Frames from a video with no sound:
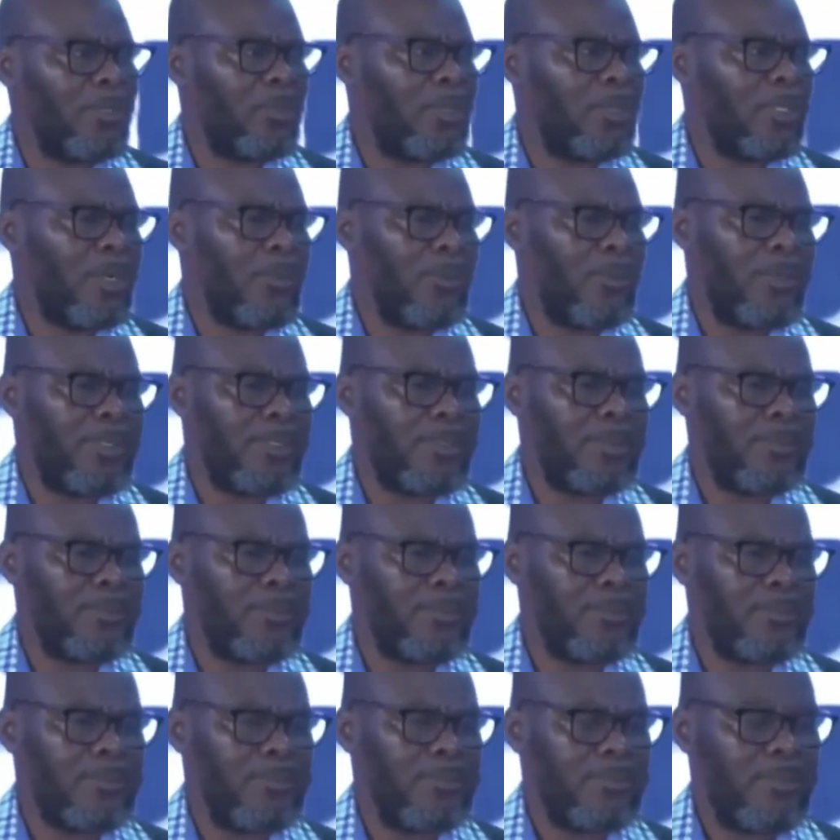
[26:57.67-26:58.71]
other one.
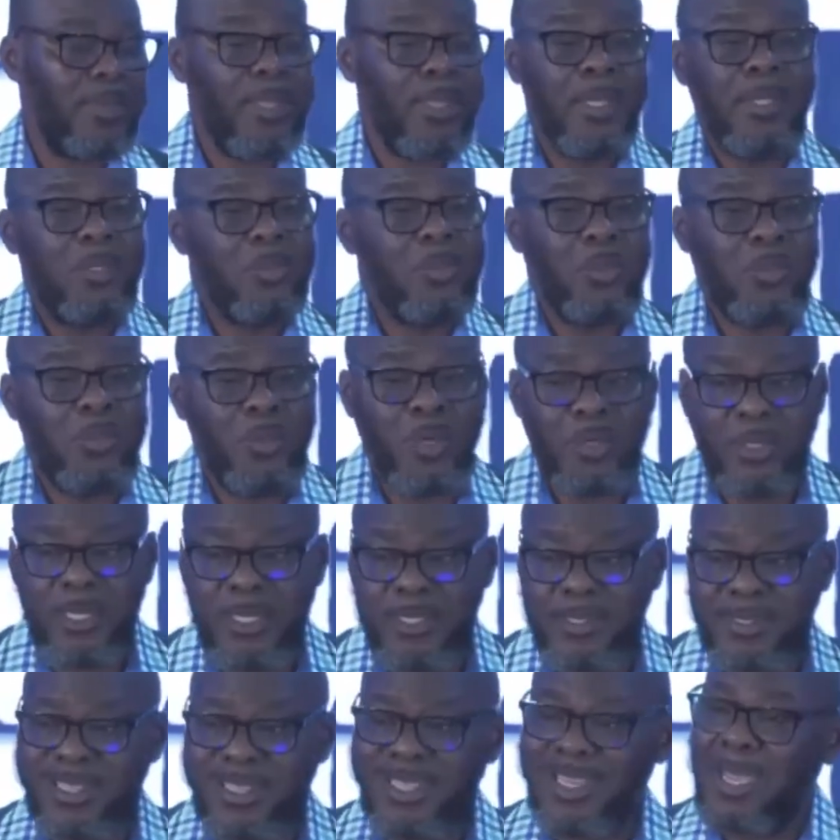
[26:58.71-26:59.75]
To be
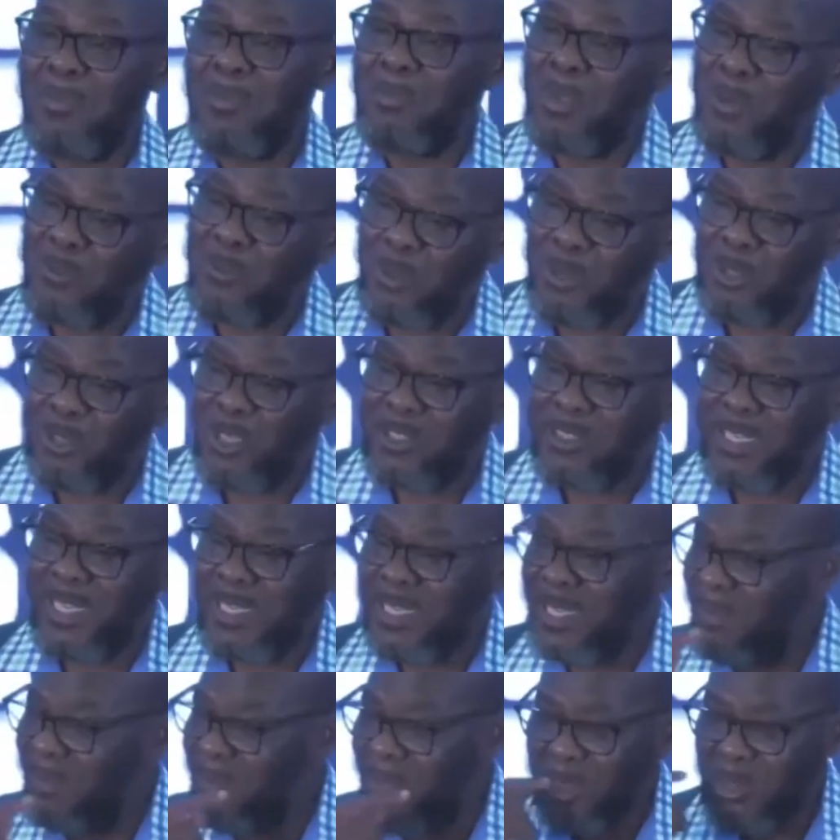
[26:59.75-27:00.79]
honest, till I pay for the other, I
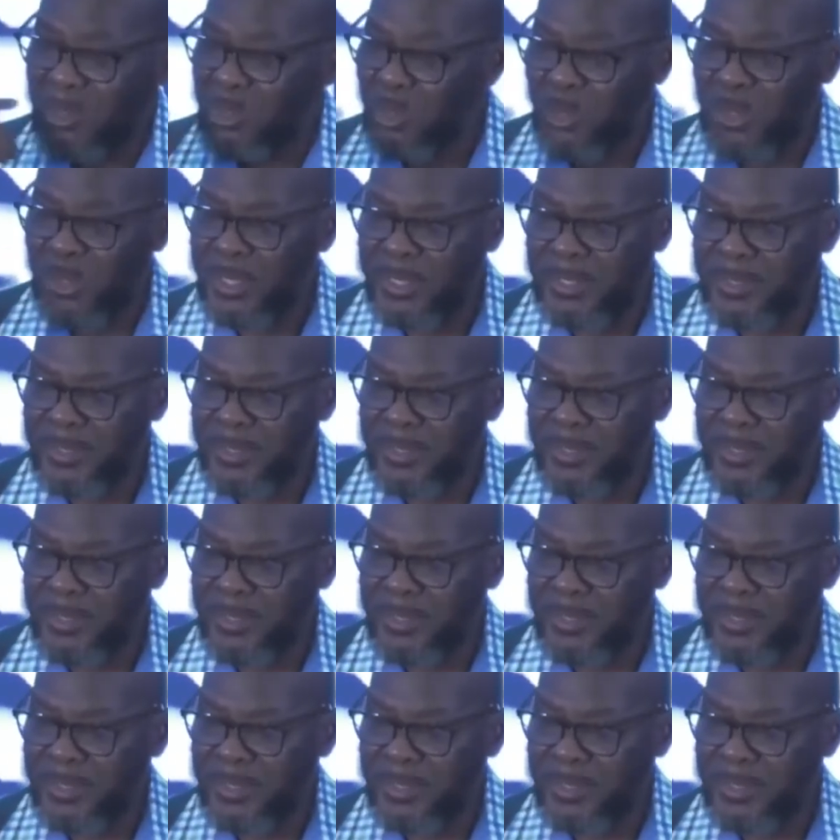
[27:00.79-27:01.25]
never saw it.